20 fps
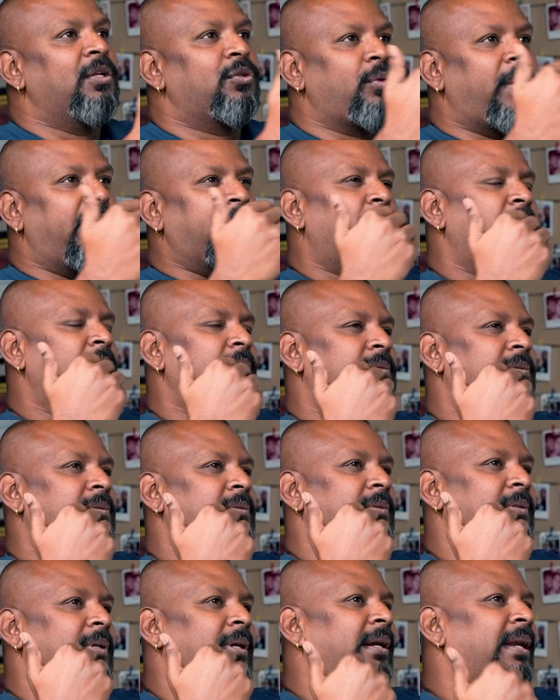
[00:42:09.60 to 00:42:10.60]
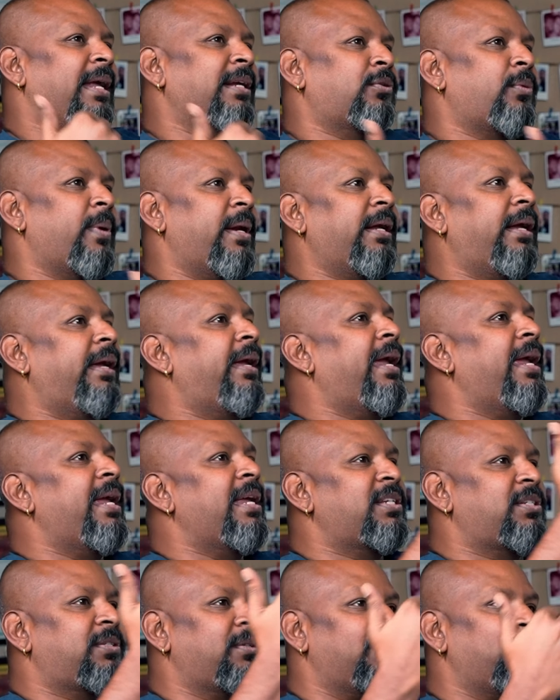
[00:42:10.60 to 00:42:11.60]
So I don't like to
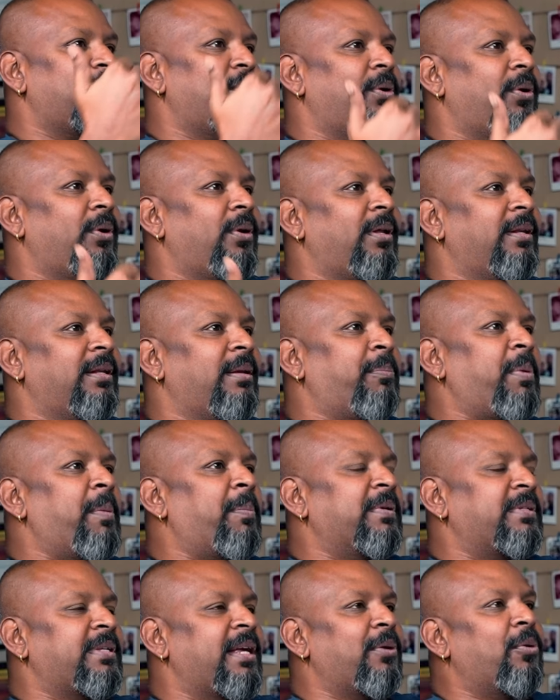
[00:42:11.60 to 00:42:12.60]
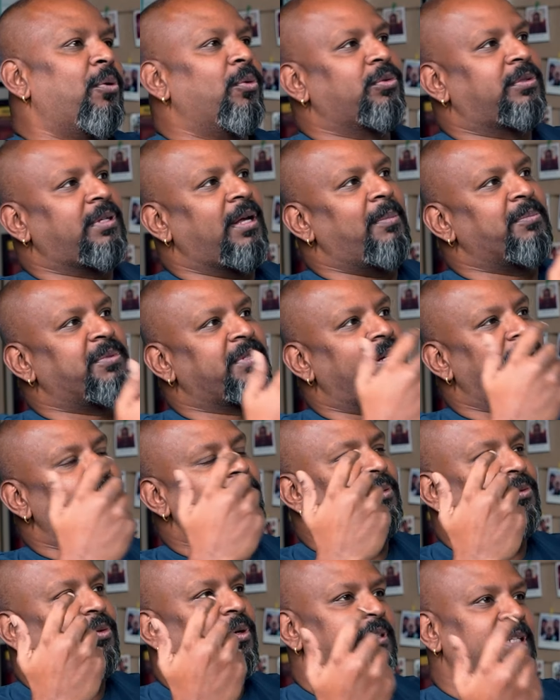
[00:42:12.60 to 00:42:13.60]
engage people saying, "Oh, Sam, sir,
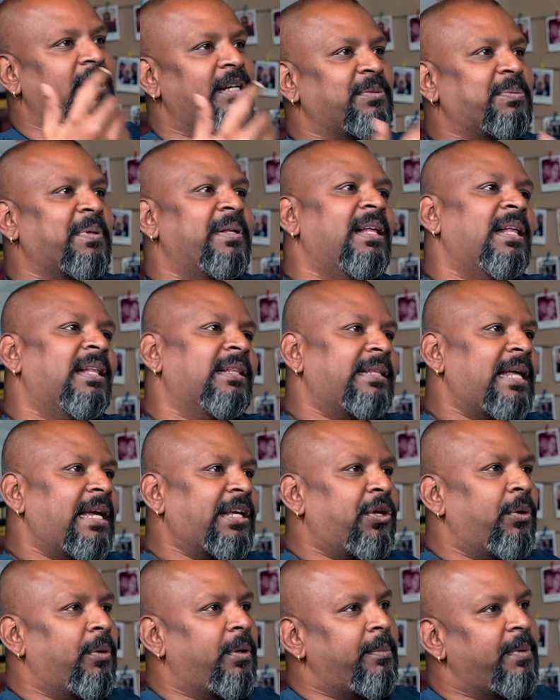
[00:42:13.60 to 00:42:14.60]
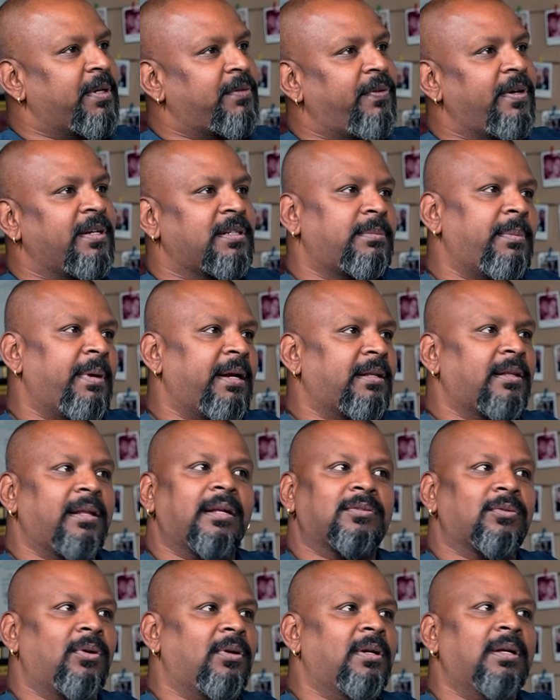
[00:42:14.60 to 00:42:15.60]
you're such an inspiration. Thank you very much. Finished matter."
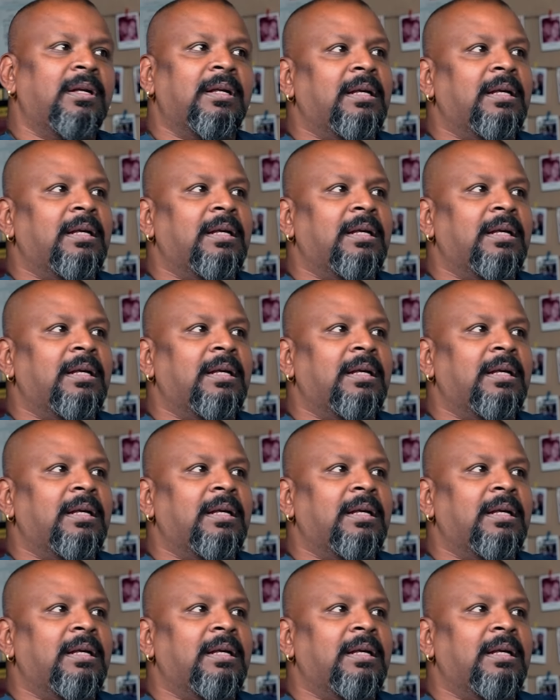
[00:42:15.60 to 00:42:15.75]
That's all.